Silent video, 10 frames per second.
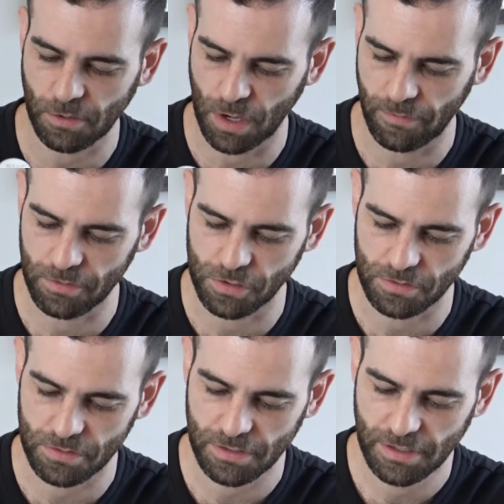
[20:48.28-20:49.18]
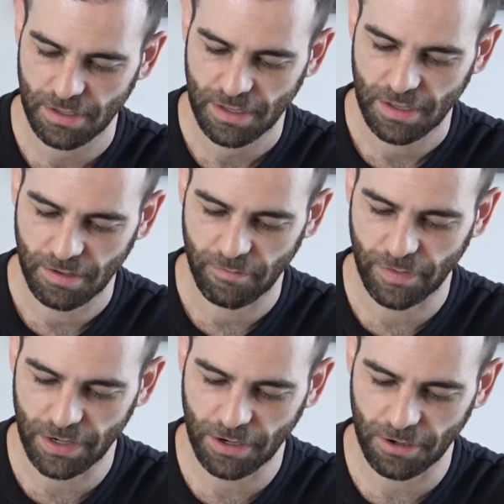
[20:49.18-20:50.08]
the grapefruit juice.
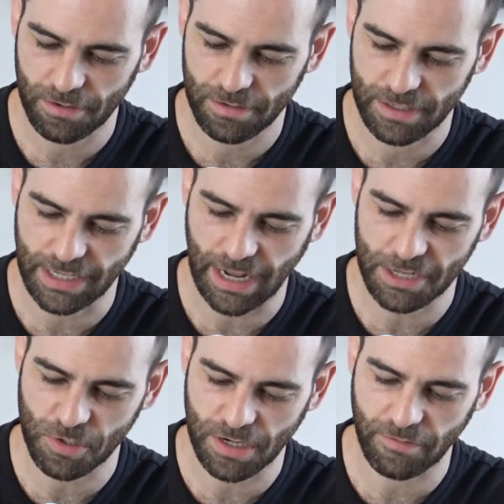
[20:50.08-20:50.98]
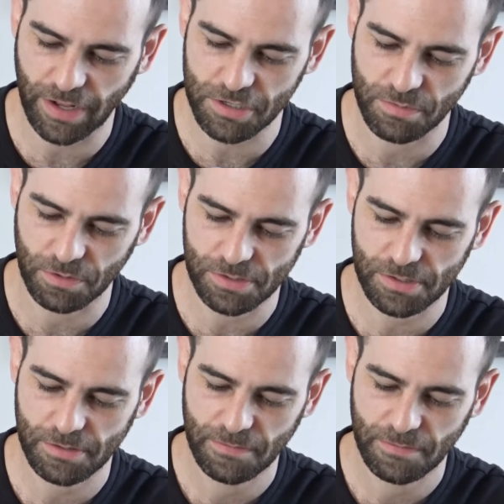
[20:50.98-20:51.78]
Vinegar, dehydrated vegetables.